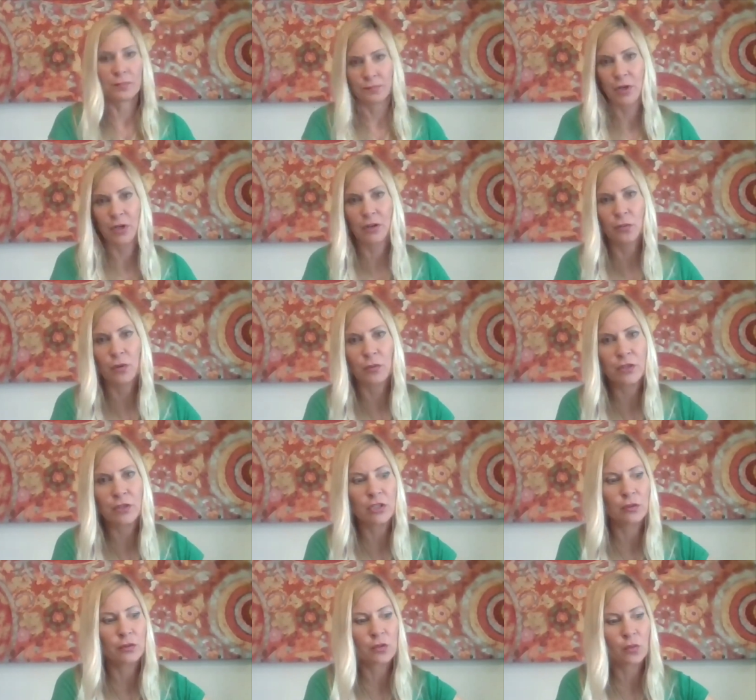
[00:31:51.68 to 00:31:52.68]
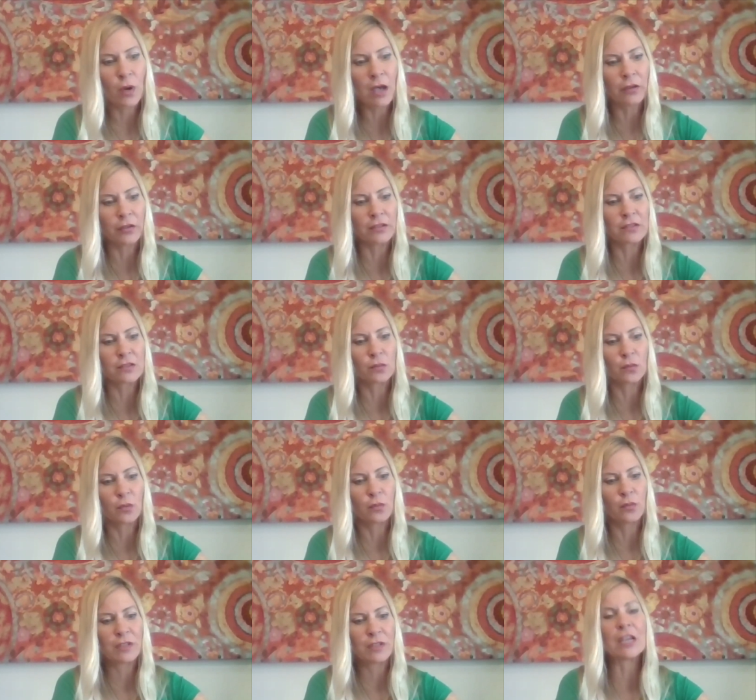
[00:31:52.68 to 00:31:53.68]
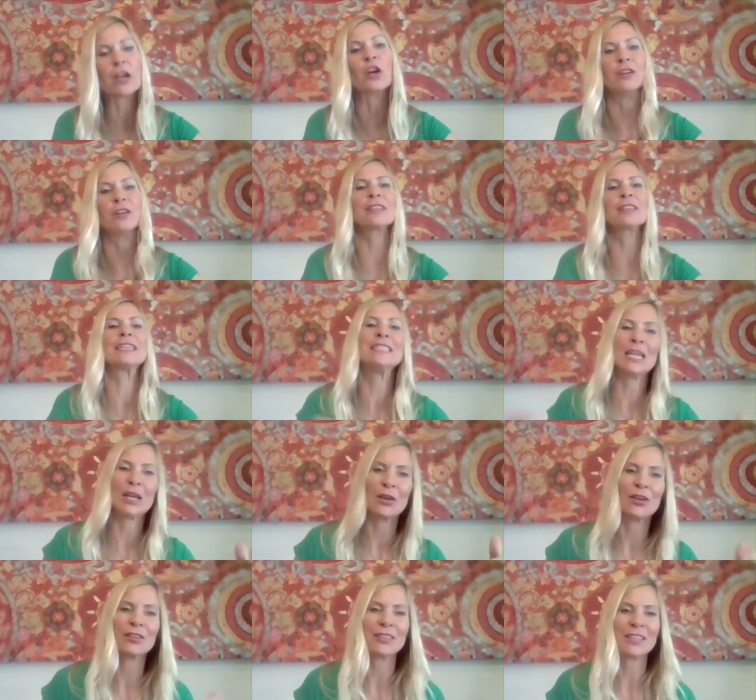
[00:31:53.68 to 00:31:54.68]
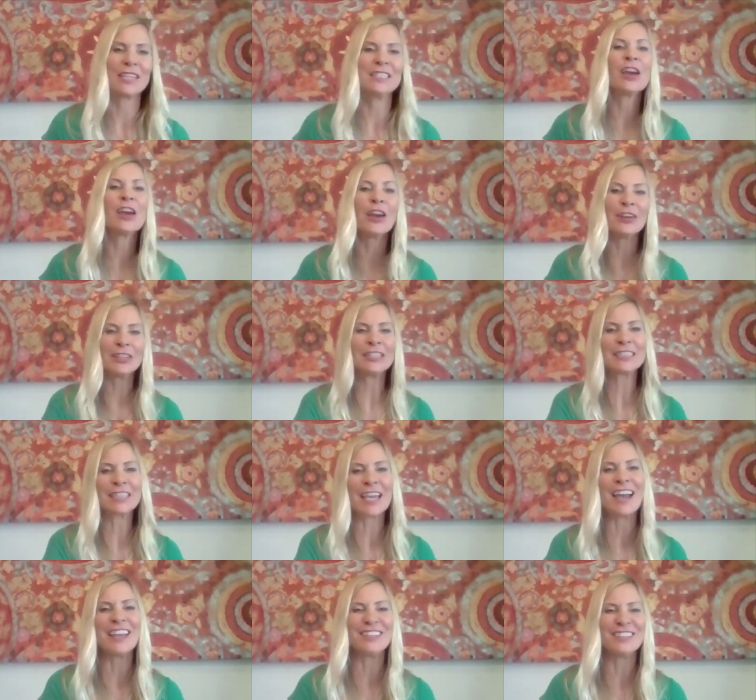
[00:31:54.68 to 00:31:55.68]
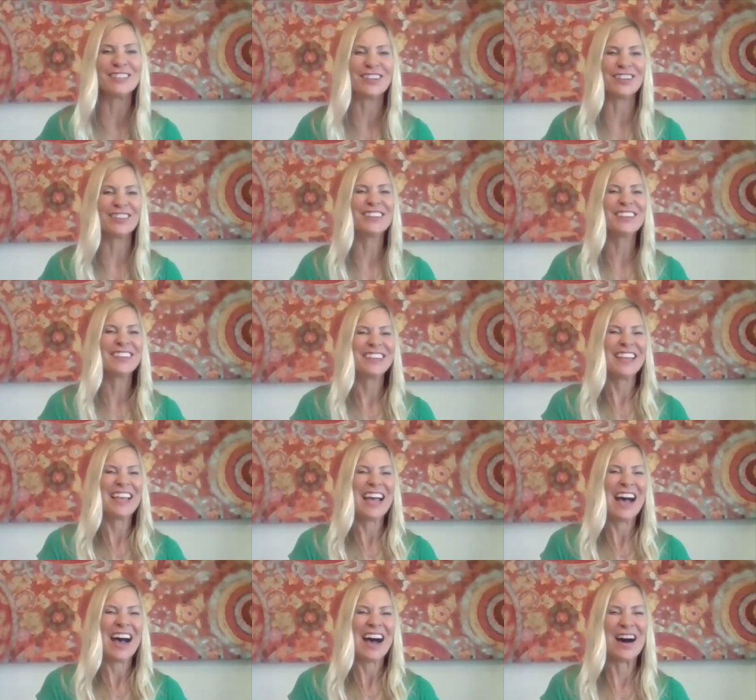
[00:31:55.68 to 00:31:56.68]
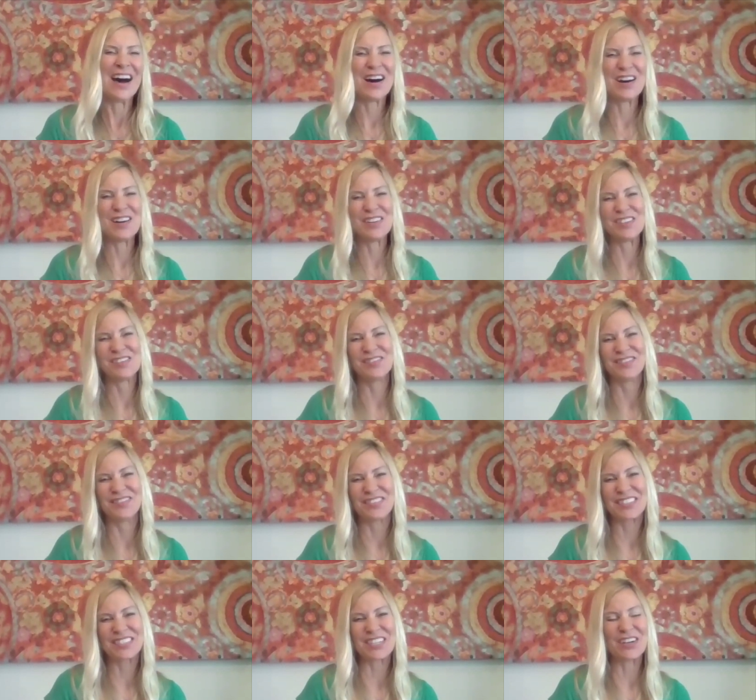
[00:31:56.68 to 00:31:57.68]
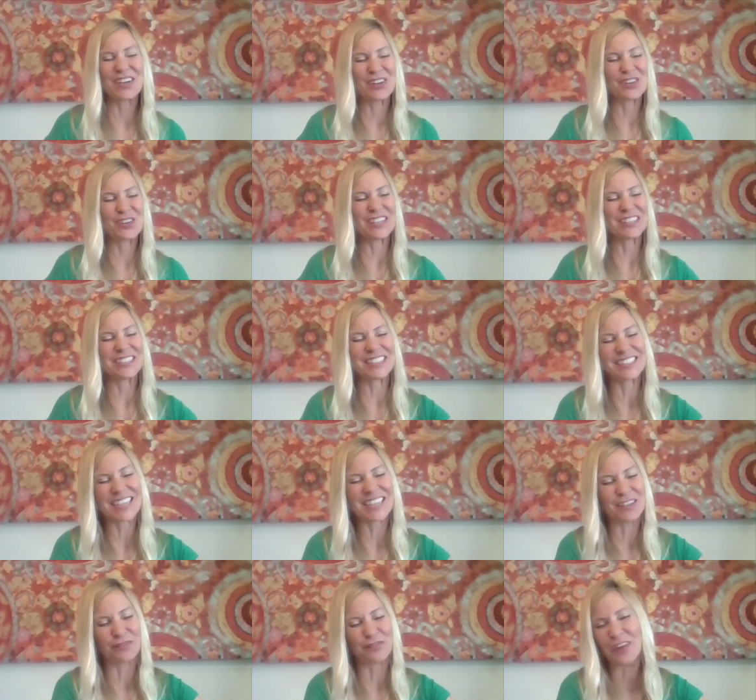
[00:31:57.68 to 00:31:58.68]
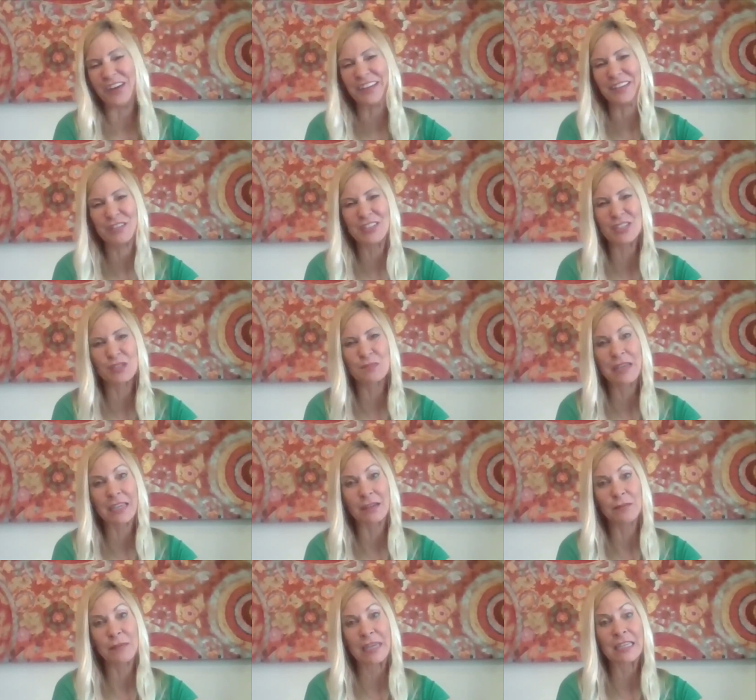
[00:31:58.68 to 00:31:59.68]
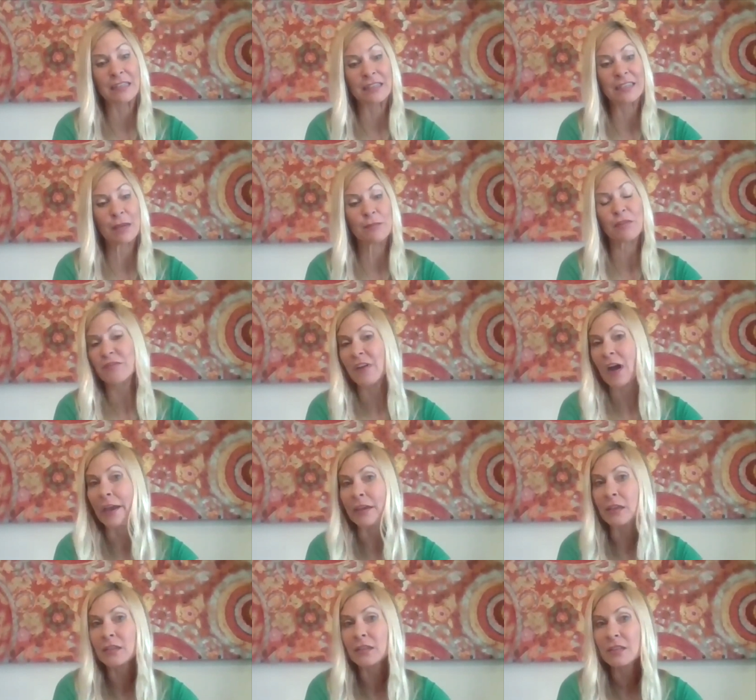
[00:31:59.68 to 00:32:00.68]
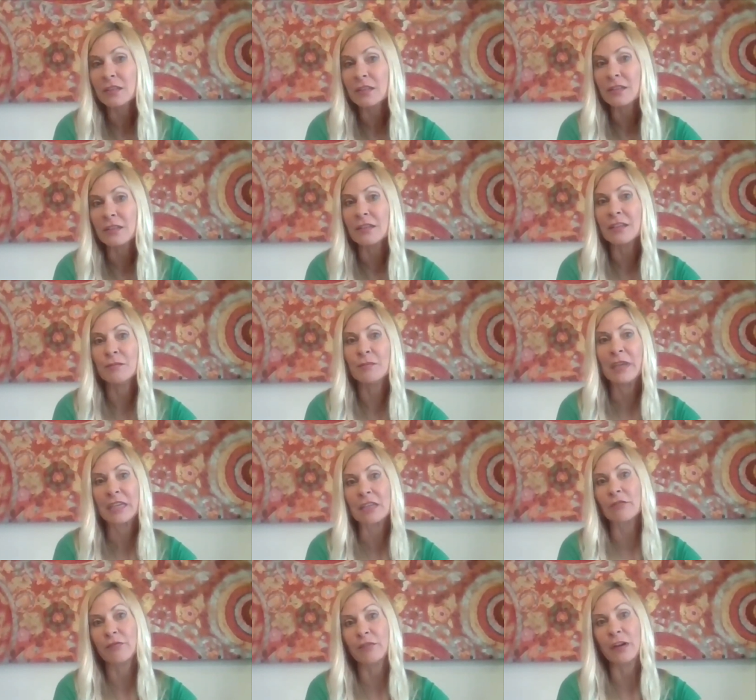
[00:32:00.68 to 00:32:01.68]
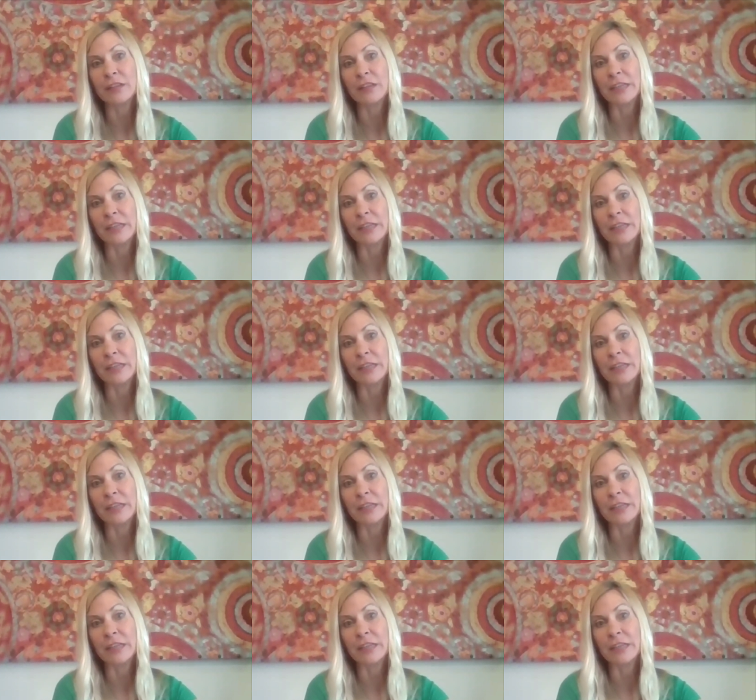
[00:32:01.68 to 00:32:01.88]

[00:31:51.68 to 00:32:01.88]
part of what we do as well is we dare. It's like a dare. It's like, I dare you to eat that, you know? So it's kind of fun. We just make it, gamify it and make it fun